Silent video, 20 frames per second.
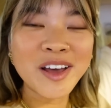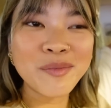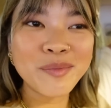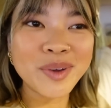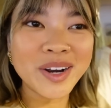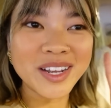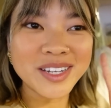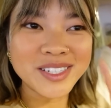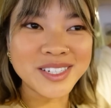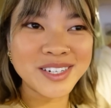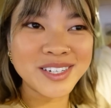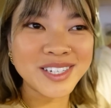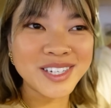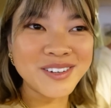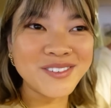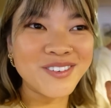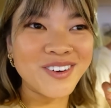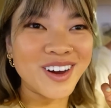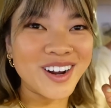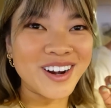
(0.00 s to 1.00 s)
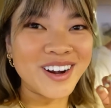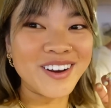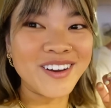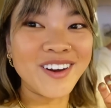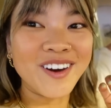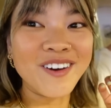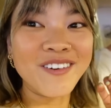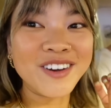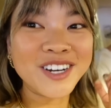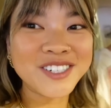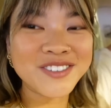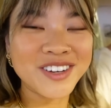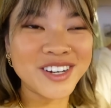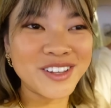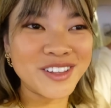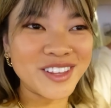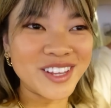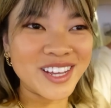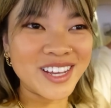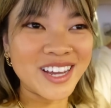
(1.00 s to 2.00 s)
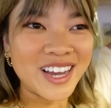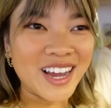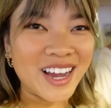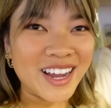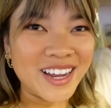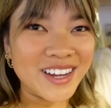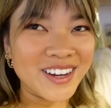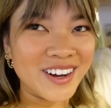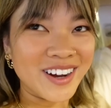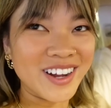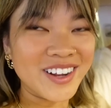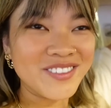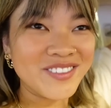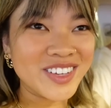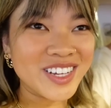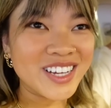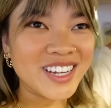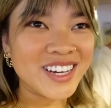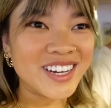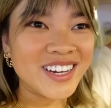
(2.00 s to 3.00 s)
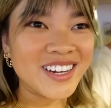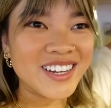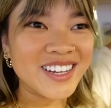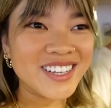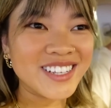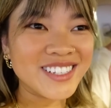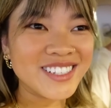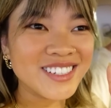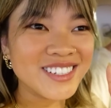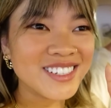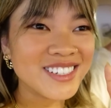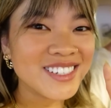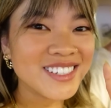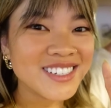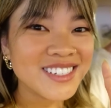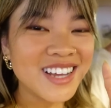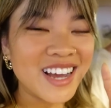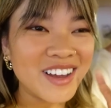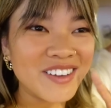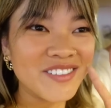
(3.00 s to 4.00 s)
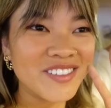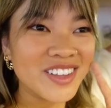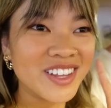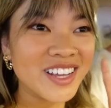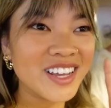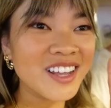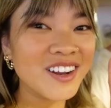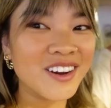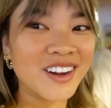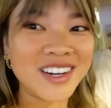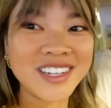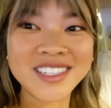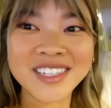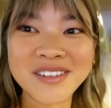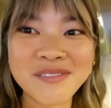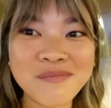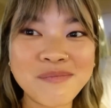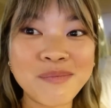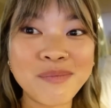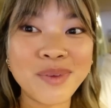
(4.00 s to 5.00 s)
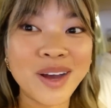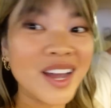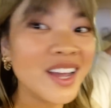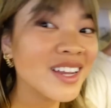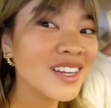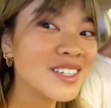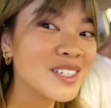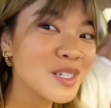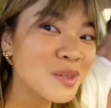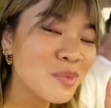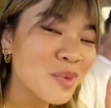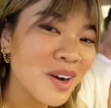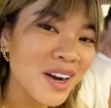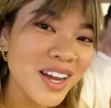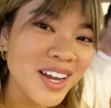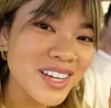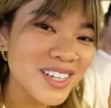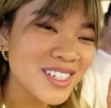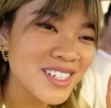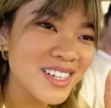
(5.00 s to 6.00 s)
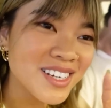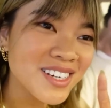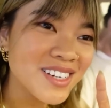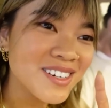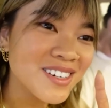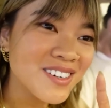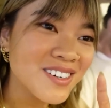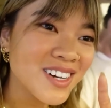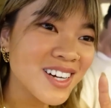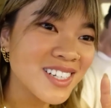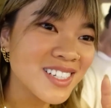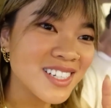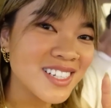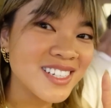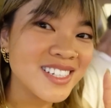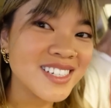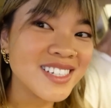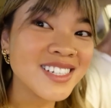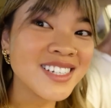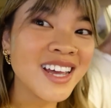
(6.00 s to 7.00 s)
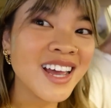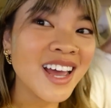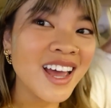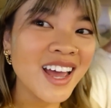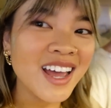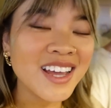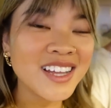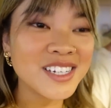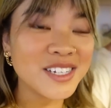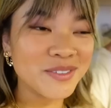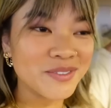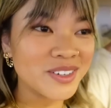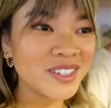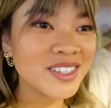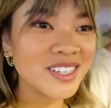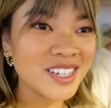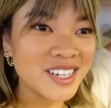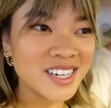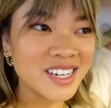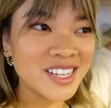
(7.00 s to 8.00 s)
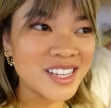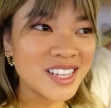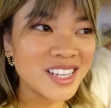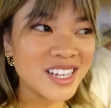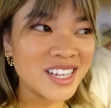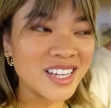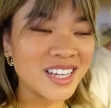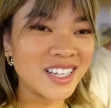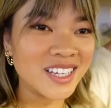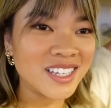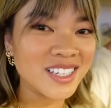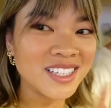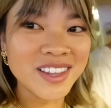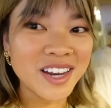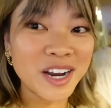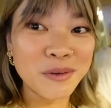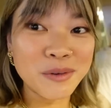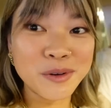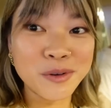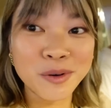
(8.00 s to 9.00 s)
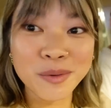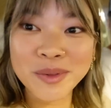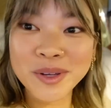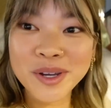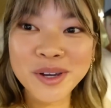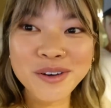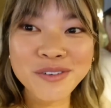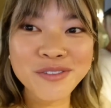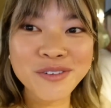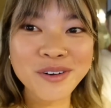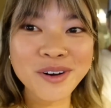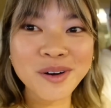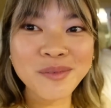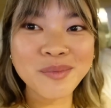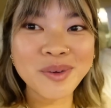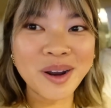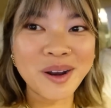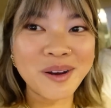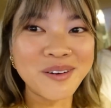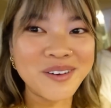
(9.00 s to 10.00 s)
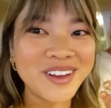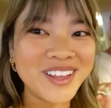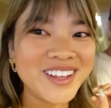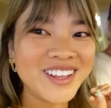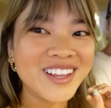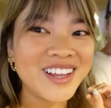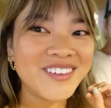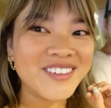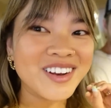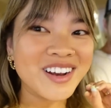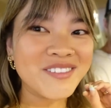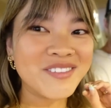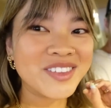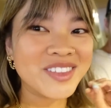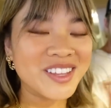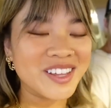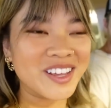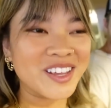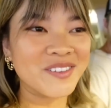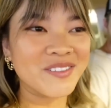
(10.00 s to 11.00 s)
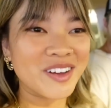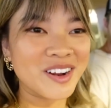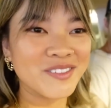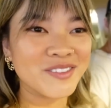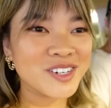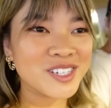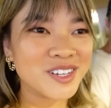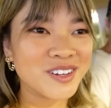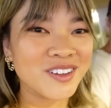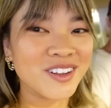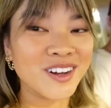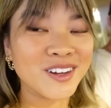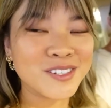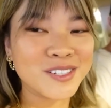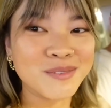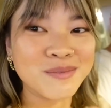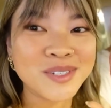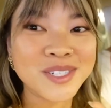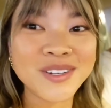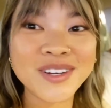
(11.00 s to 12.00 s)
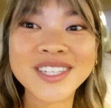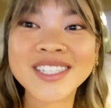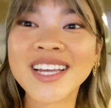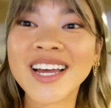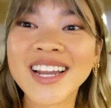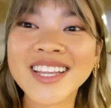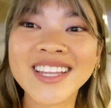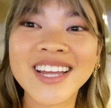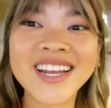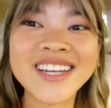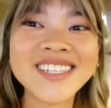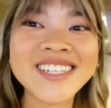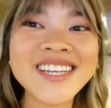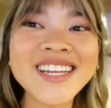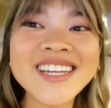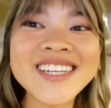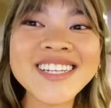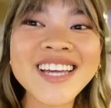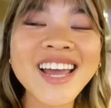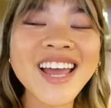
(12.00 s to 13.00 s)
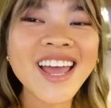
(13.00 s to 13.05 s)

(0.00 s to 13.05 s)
But I seriously wanna know which one you think I got because I feel like it honestly might surprise you because it's different than anything that I would normally go for, but I really love it and I've been thinking about it for so long, so I'm so excited that I did it.